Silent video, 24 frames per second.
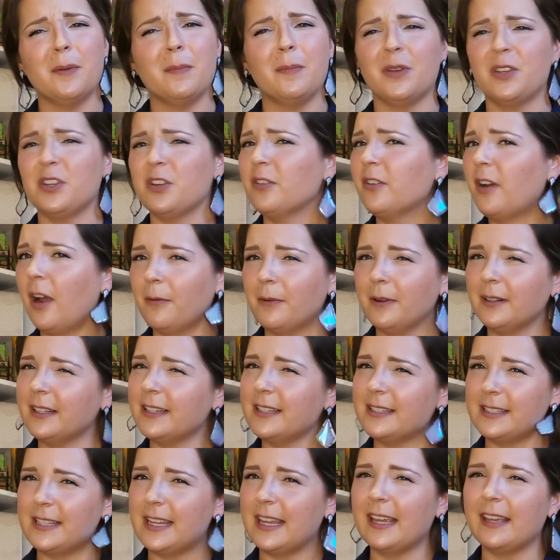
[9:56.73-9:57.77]
but you're not really
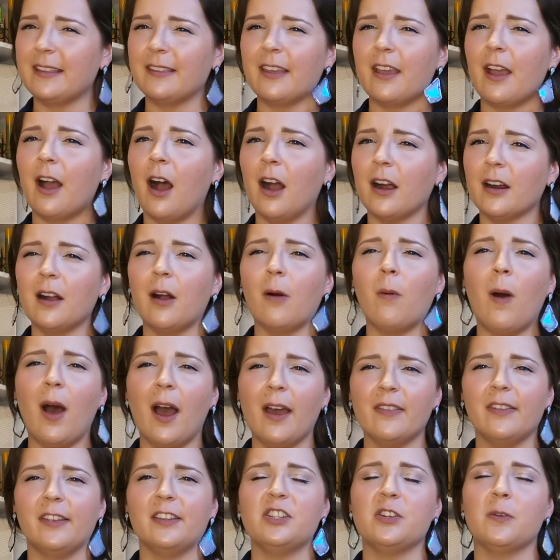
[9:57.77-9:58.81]
seeing the
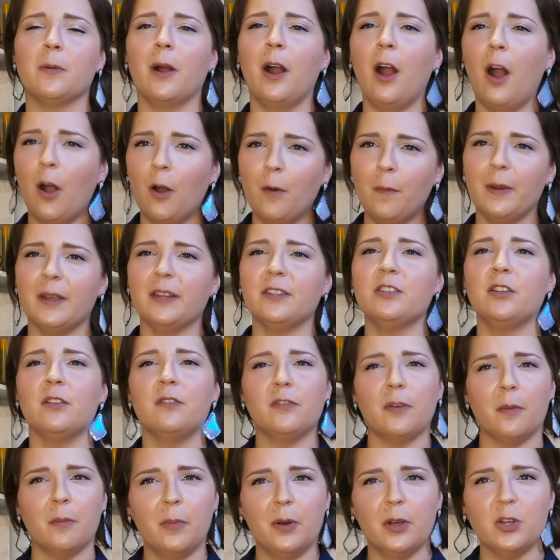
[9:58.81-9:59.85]
ROI that you were hoping to
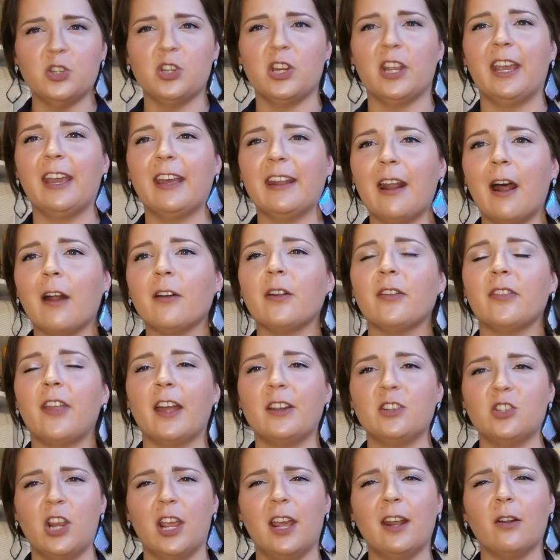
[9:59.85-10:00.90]
from pushing it out on
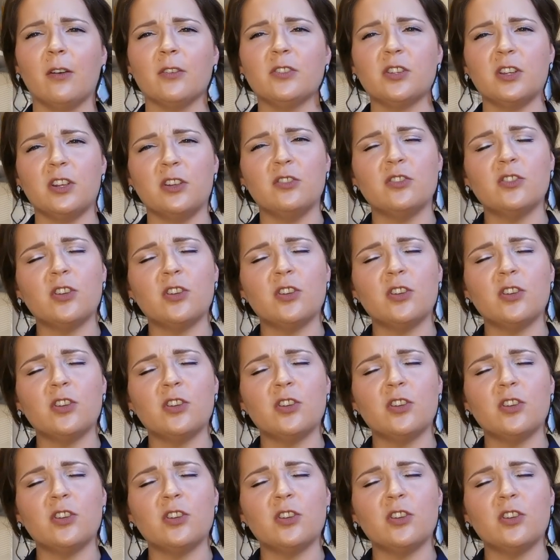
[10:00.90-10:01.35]
that channel. So you